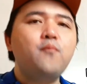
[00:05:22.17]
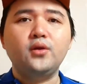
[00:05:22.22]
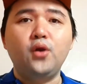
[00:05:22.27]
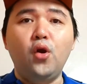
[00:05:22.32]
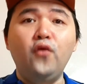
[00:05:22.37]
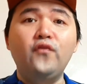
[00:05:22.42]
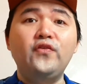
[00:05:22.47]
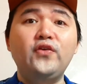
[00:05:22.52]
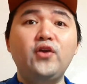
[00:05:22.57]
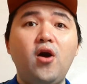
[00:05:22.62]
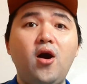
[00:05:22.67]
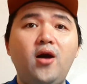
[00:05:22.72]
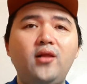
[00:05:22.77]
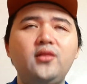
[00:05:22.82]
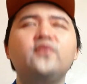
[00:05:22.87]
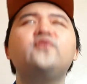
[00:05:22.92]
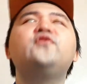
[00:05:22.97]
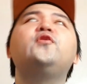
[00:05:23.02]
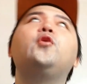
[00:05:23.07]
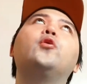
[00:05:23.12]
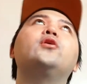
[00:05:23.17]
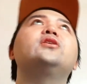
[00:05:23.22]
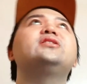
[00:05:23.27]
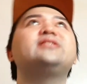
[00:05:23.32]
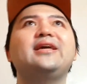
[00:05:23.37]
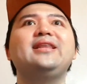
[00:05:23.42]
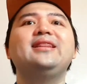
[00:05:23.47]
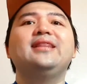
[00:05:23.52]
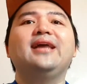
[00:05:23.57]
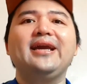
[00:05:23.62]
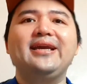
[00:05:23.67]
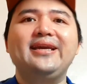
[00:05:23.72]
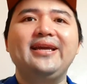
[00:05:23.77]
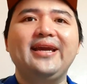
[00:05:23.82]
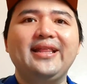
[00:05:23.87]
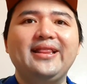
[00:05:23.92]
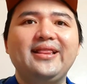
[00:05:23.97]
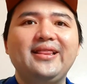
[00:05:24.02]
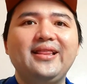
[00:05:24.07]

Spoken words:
Overall, of course I like it.